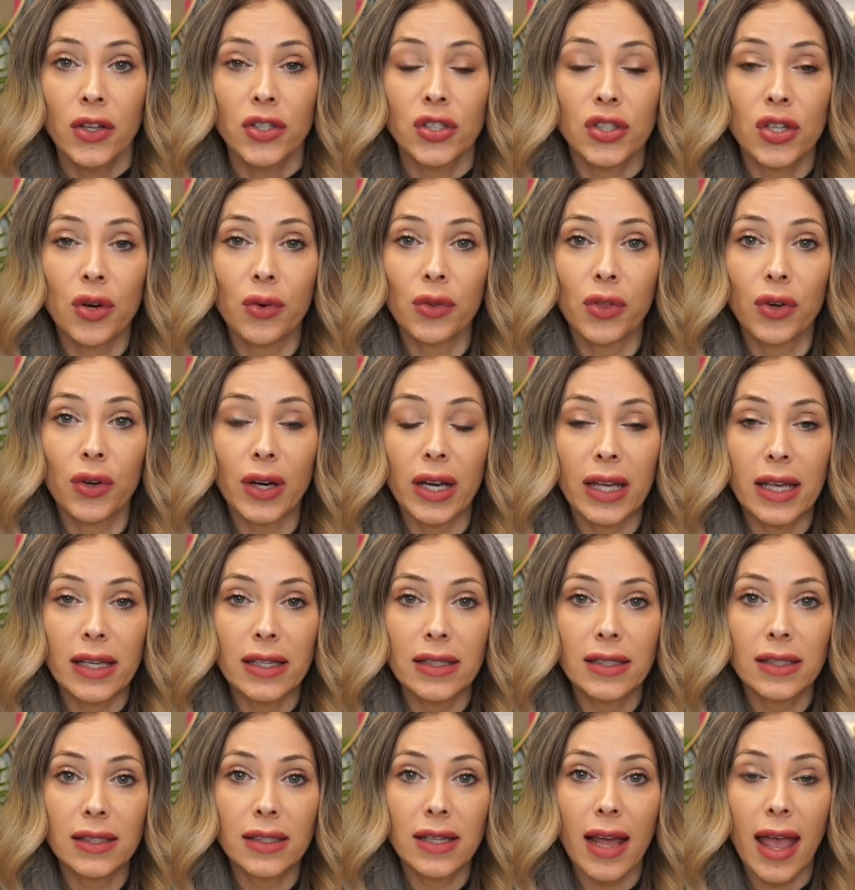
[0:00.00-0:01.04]
So there
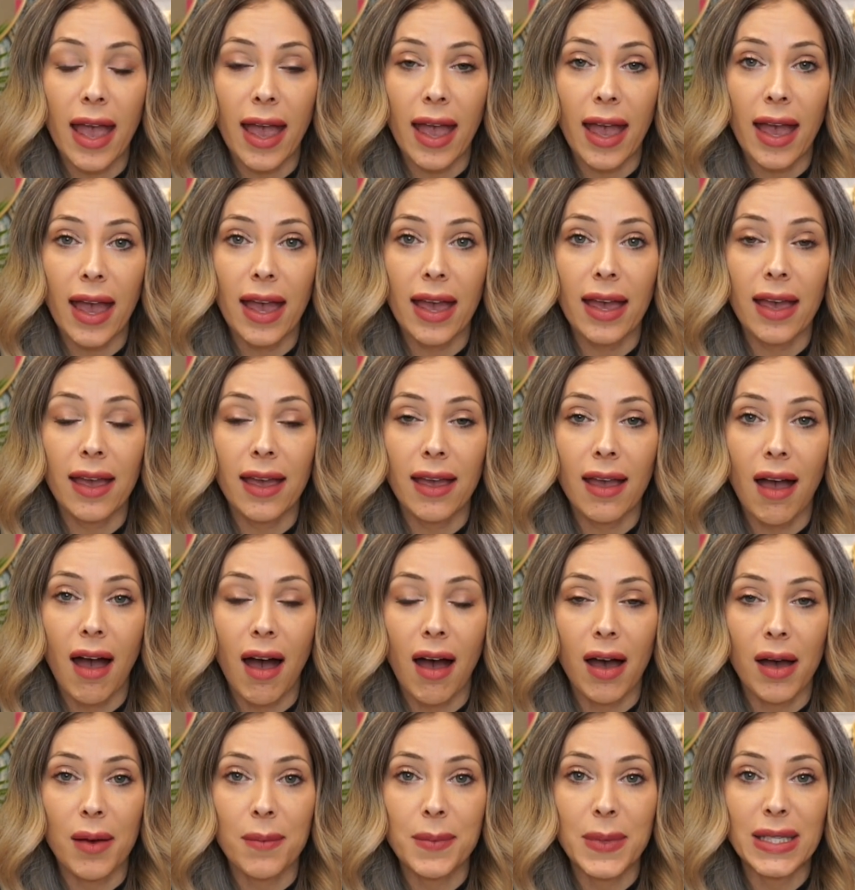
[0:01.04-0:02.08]
is a
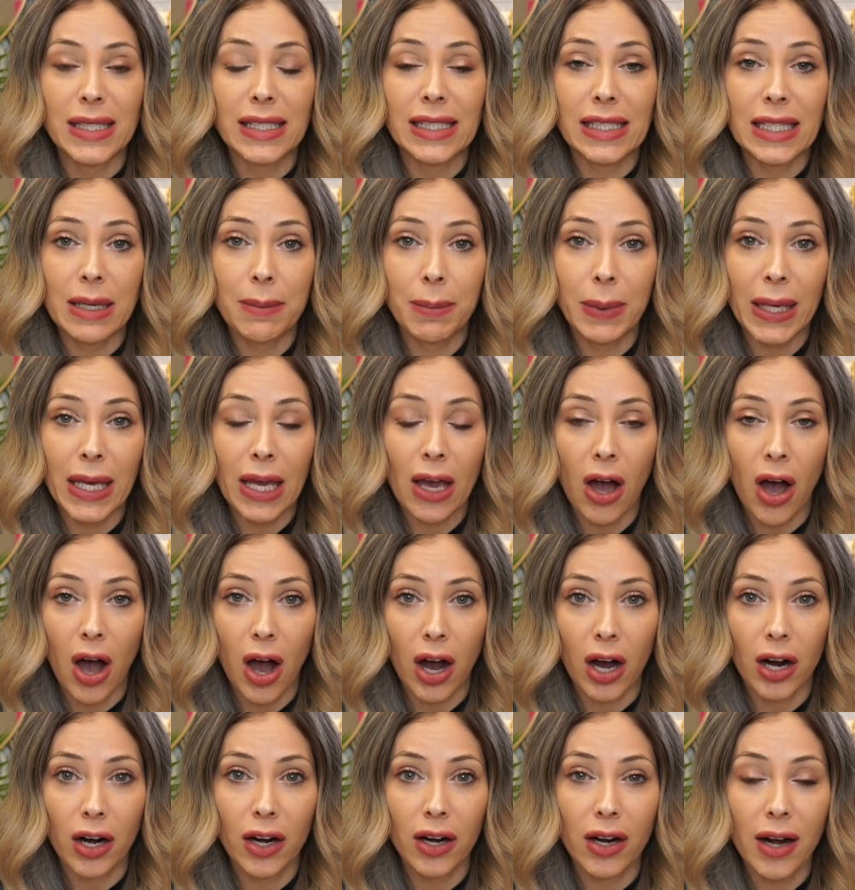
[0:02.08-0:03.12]

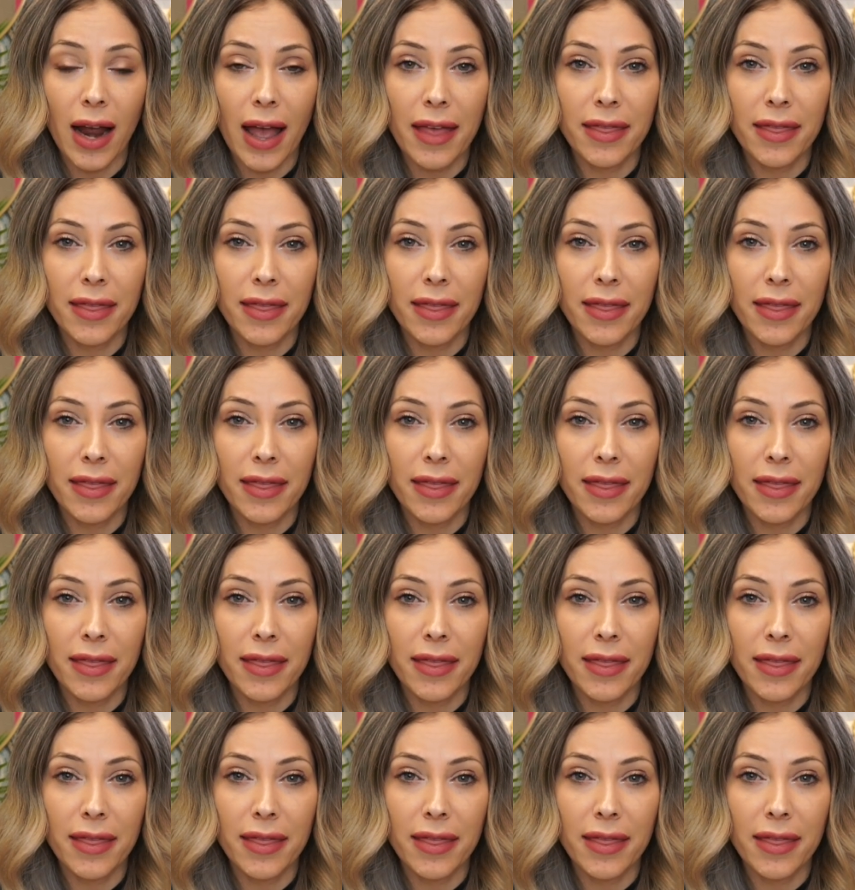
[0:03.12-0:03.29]
CPR,